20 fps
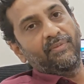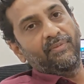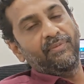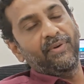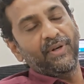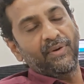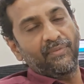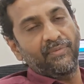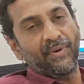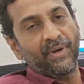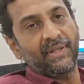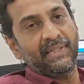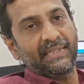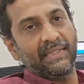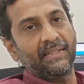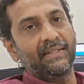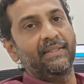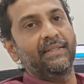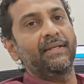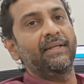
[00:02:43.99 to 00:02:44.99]
fit for
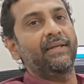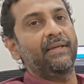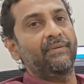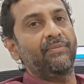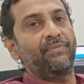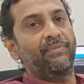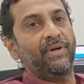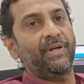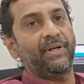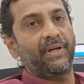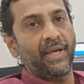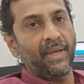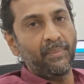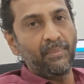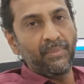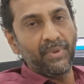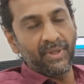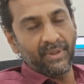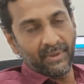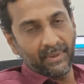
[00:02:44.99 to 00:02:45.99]
surgery for
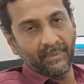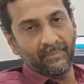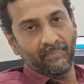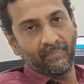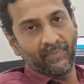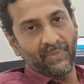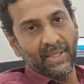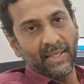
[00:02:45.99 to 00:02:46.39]
time being.